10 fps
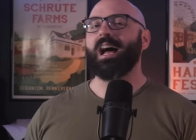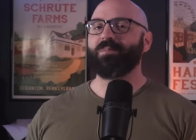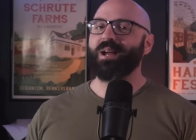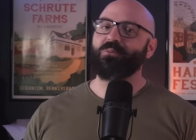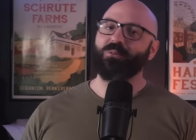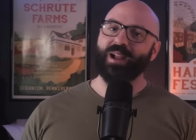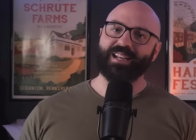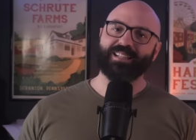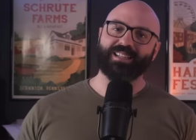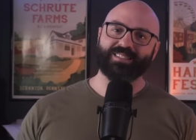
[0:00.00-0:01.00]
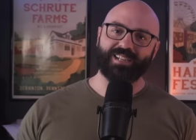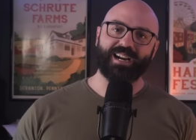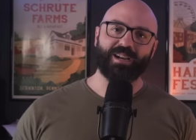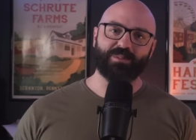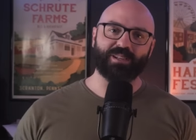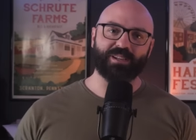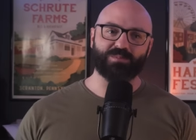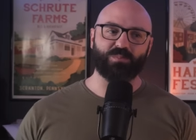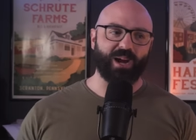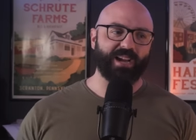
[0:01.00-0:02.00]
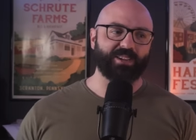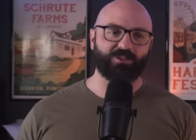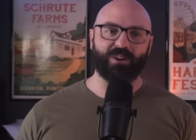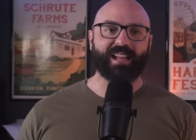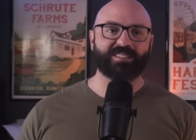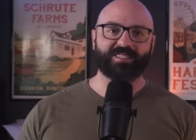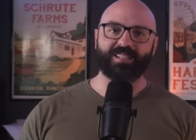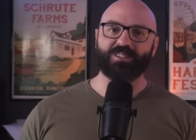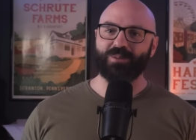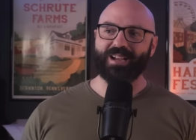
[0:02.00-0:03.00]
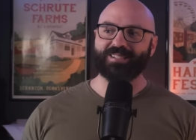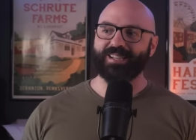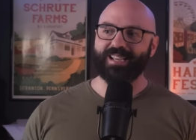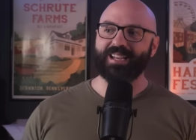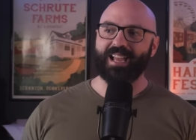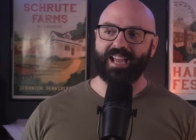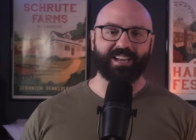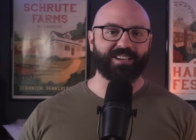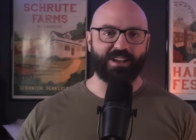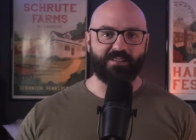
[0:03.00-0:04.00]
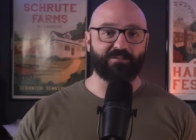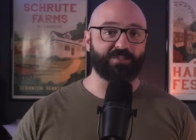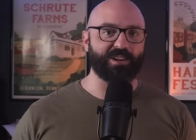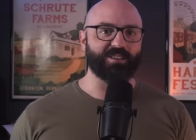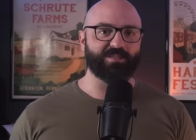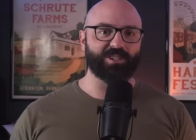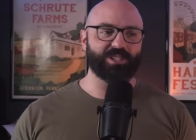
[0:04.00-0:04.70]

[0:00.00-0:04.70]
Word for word: I'm not rating this high because Bryan Cranston directed it and a friend of the